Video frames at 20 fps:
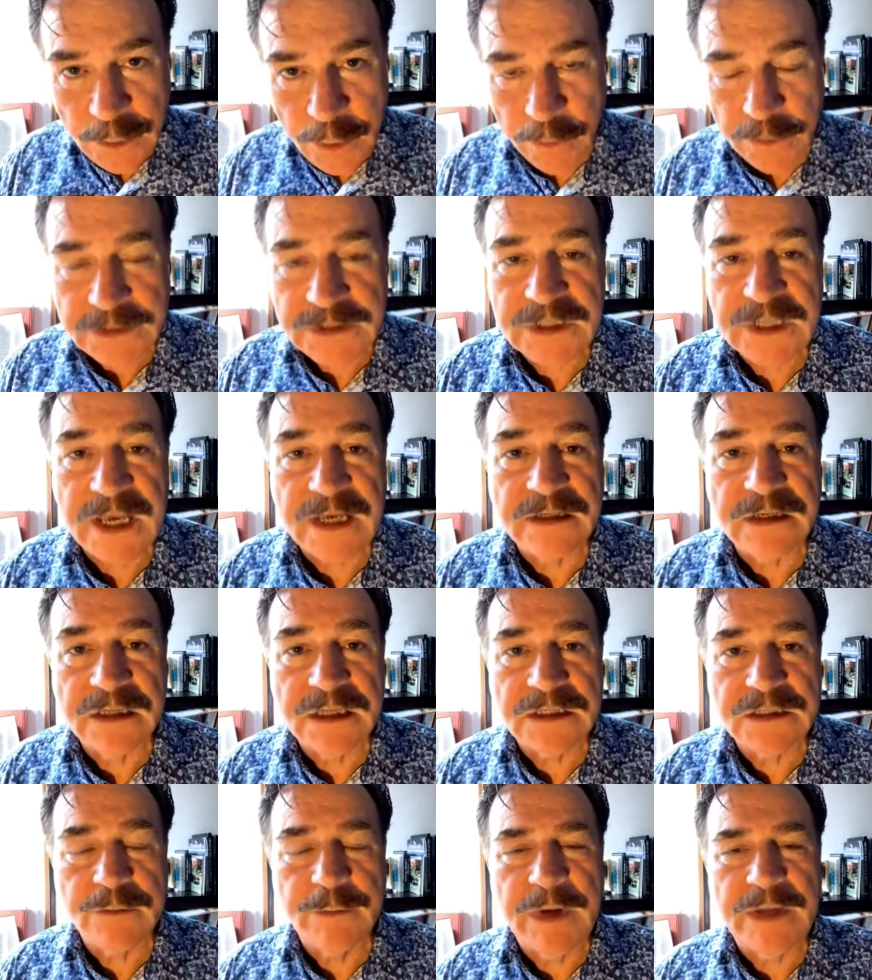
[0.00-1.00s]
towards the end of
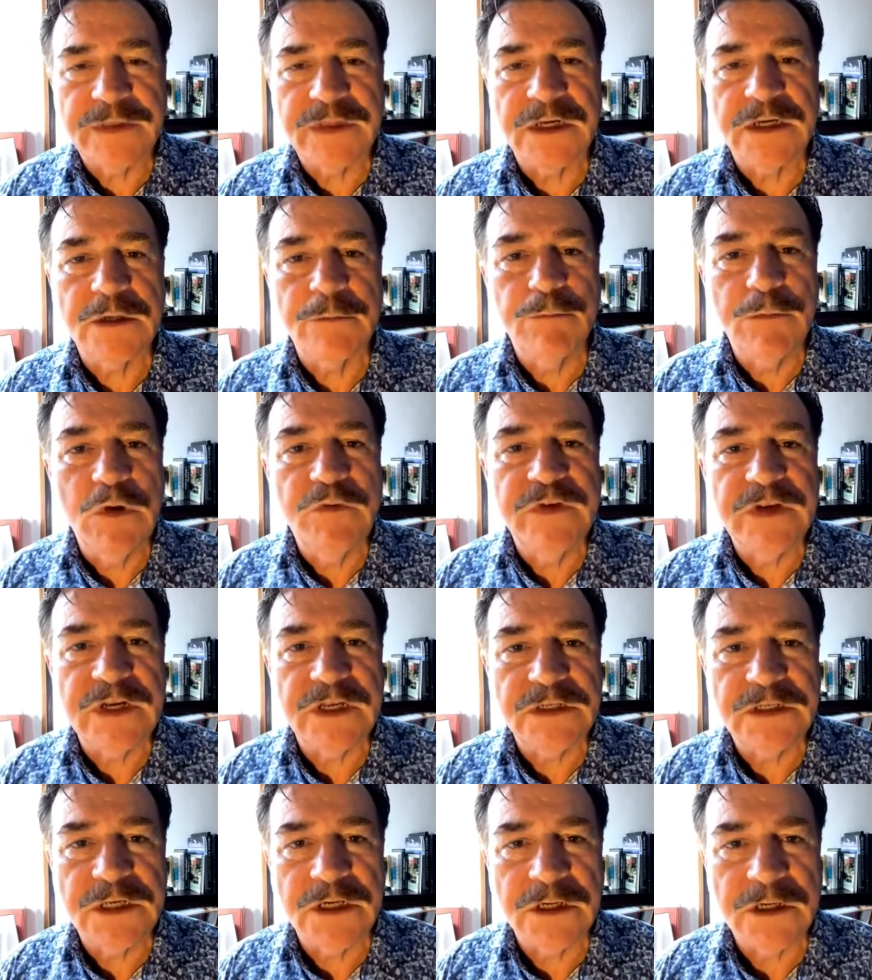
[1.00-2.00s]
this month and moving
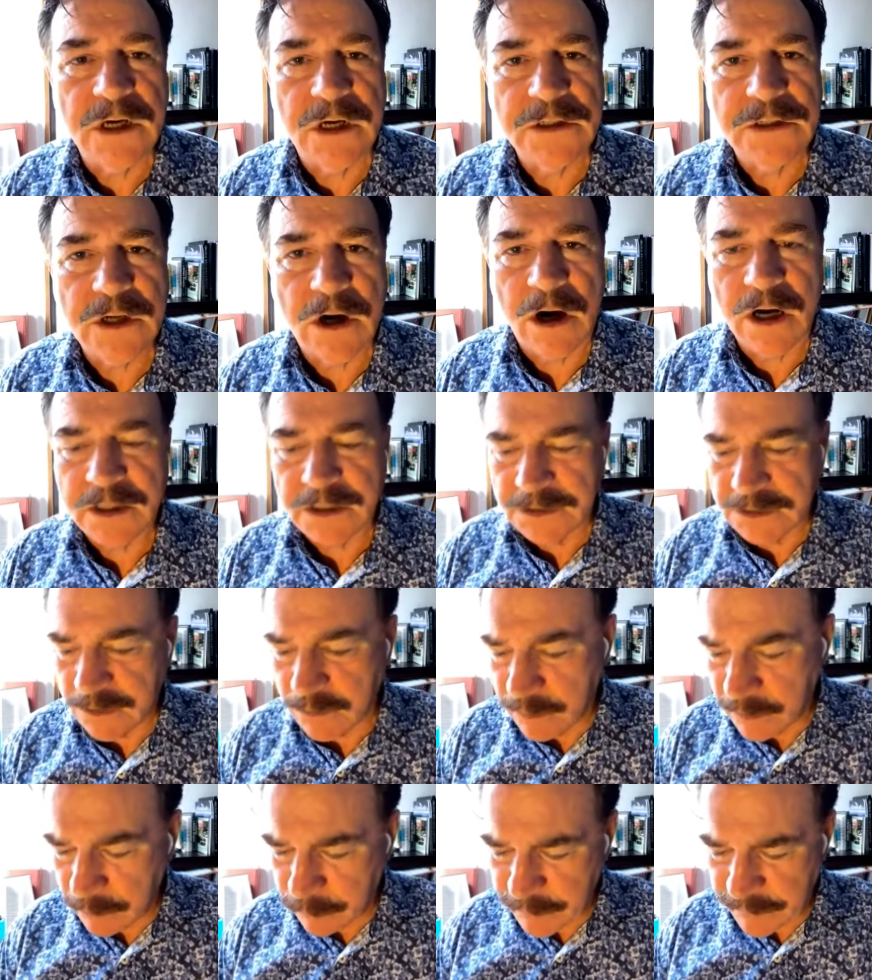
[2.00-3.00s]
into August.
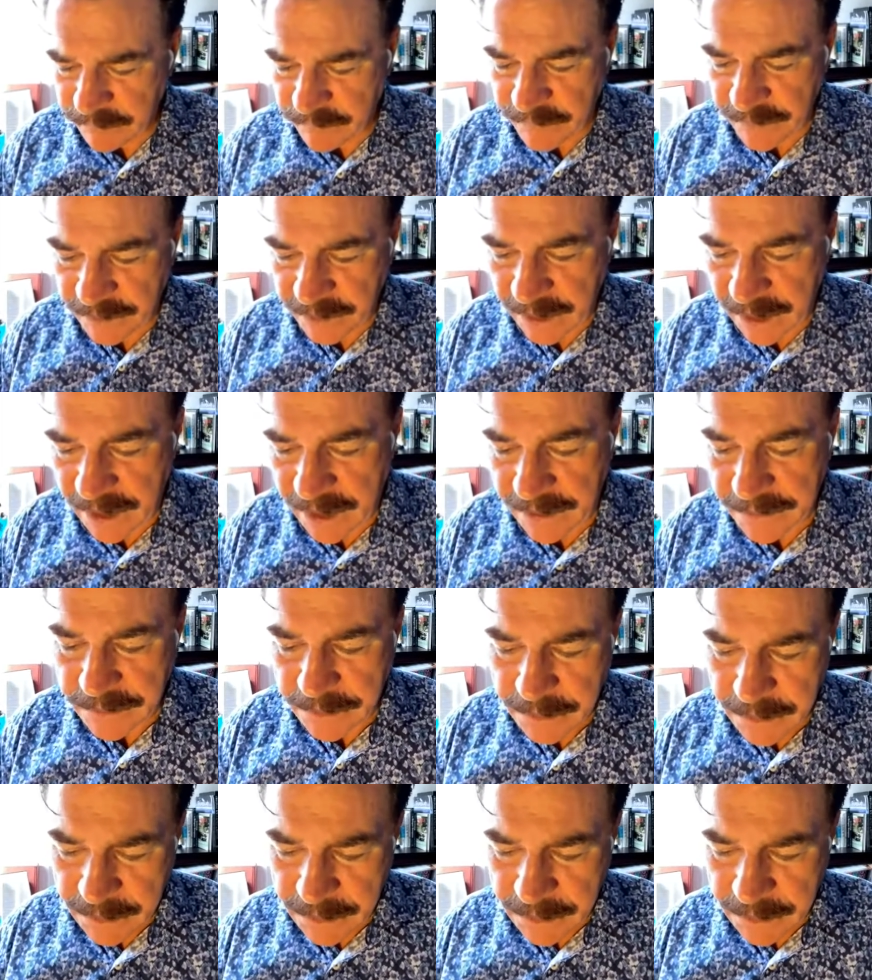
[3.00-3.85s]
So it will be very hot.